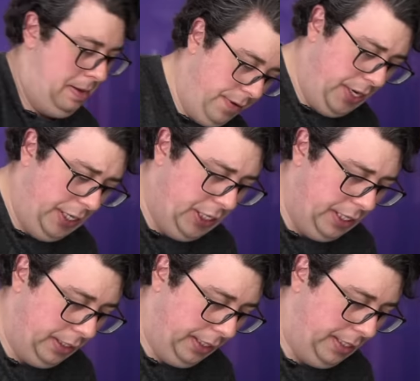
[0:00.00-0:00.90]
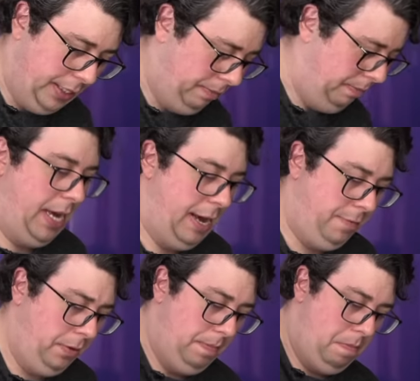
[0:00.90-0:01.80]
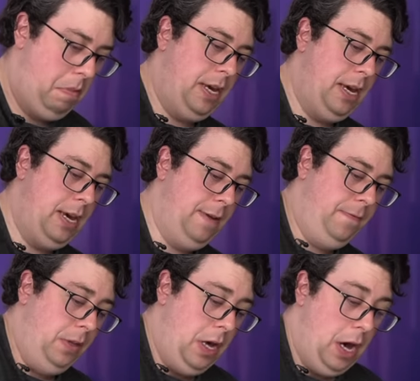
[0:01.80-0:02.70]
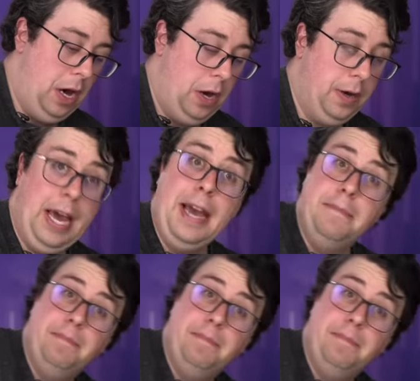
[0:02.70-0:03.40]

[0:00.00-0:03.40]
Very gingerly, just careful, careful, okay.